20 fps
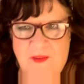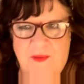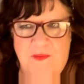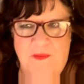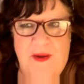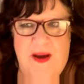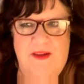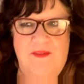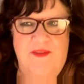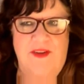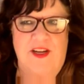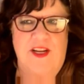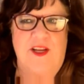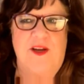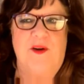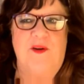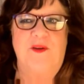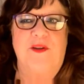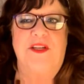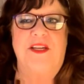of my
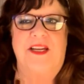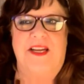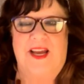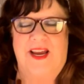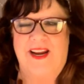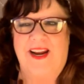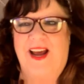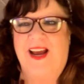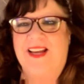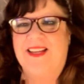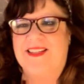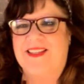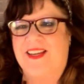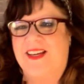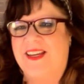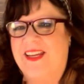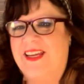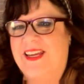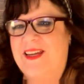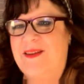video tonight. Hi,
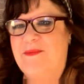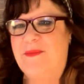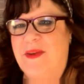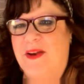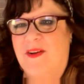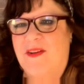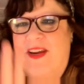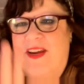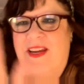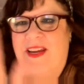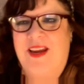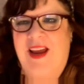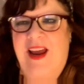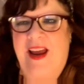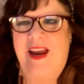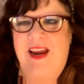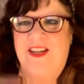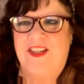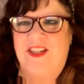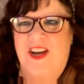Sunny, Mary
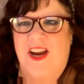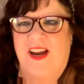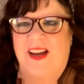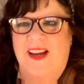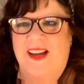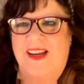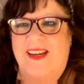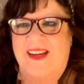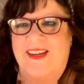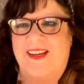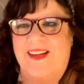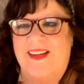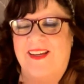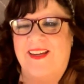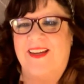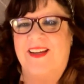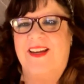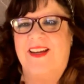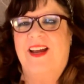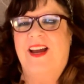H. Hi,
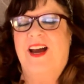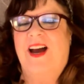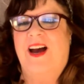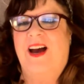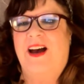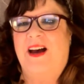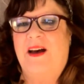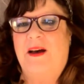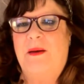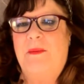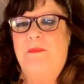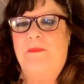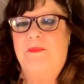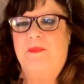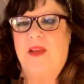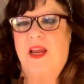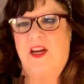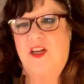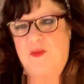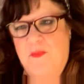
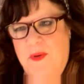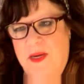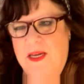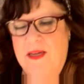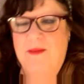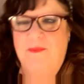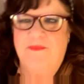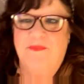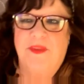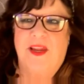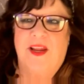HB.